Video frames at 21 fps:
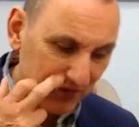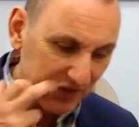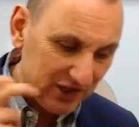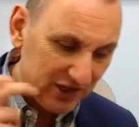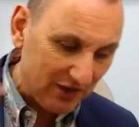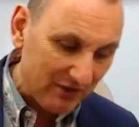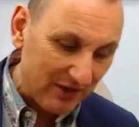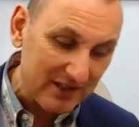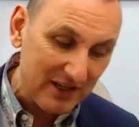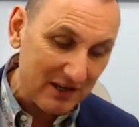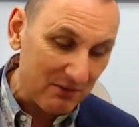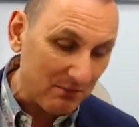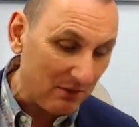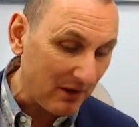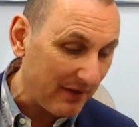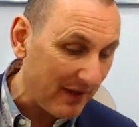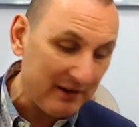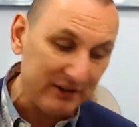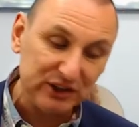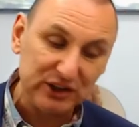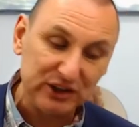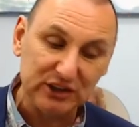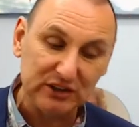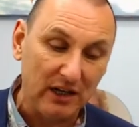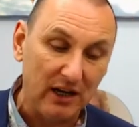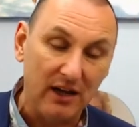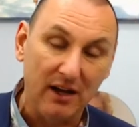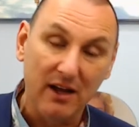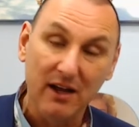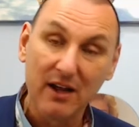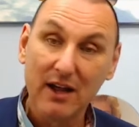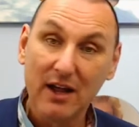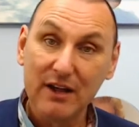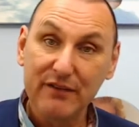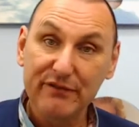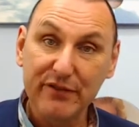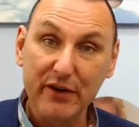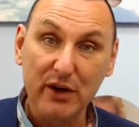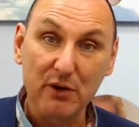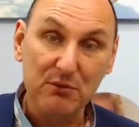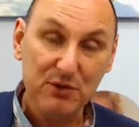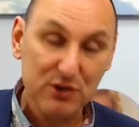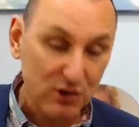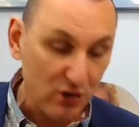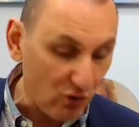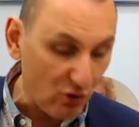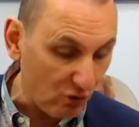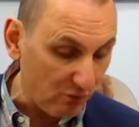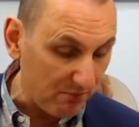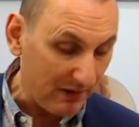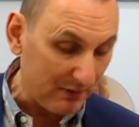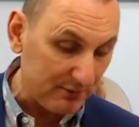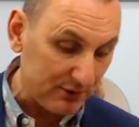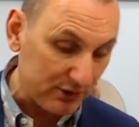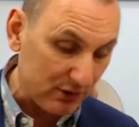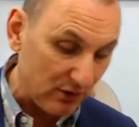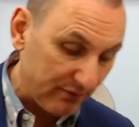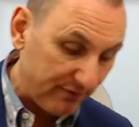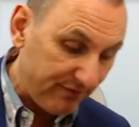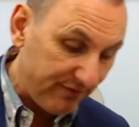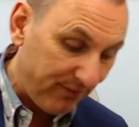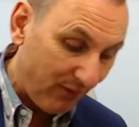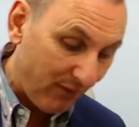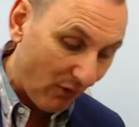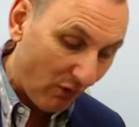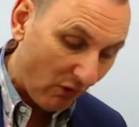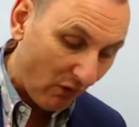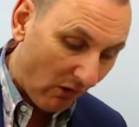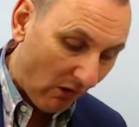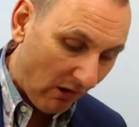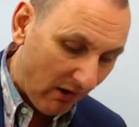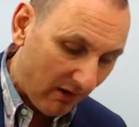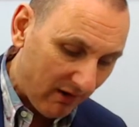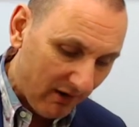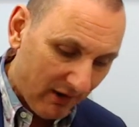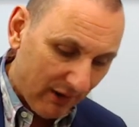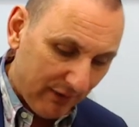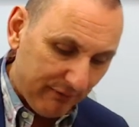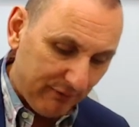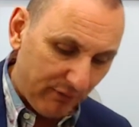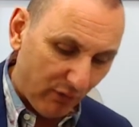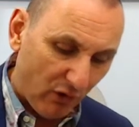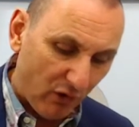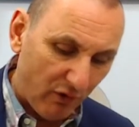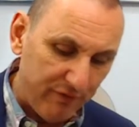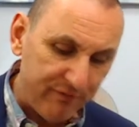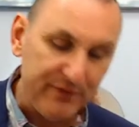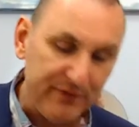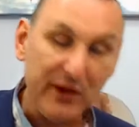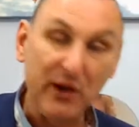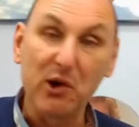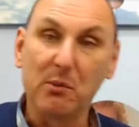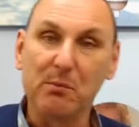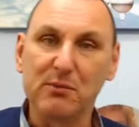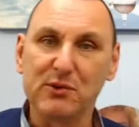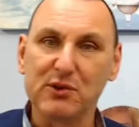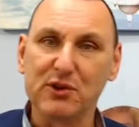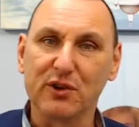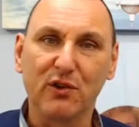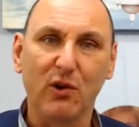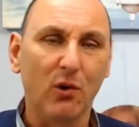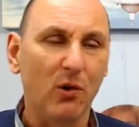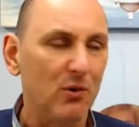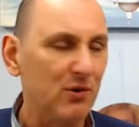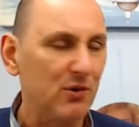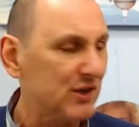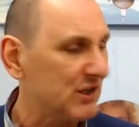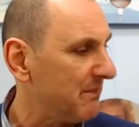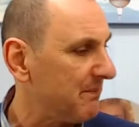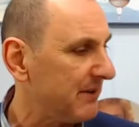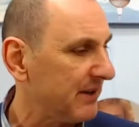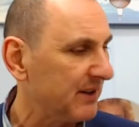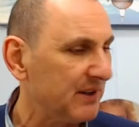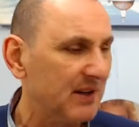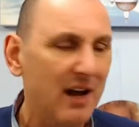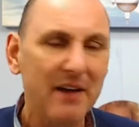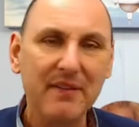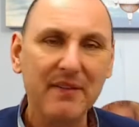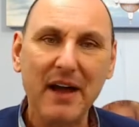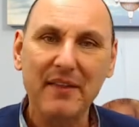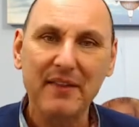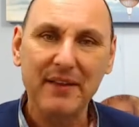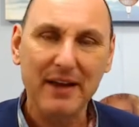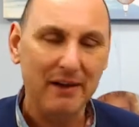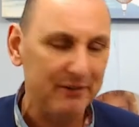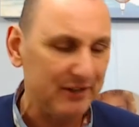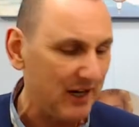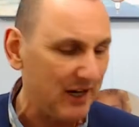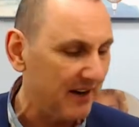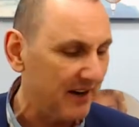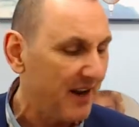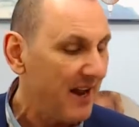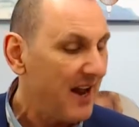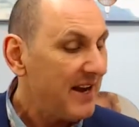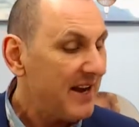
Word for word: So I don't know what that film was called, but it was on four films or something like that the other day.